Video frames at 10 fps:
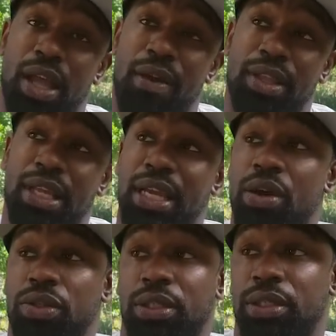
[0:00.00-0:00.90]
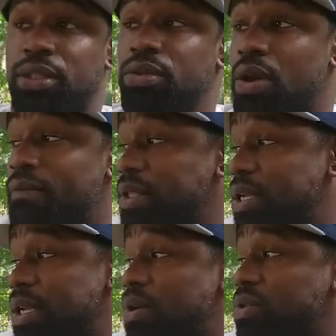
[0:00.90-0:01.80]
everything else is,
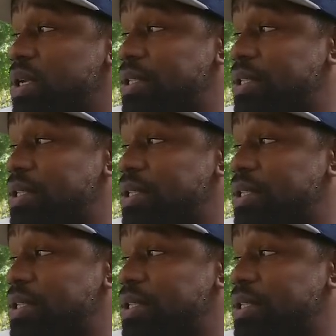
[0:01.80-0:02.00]
everything else.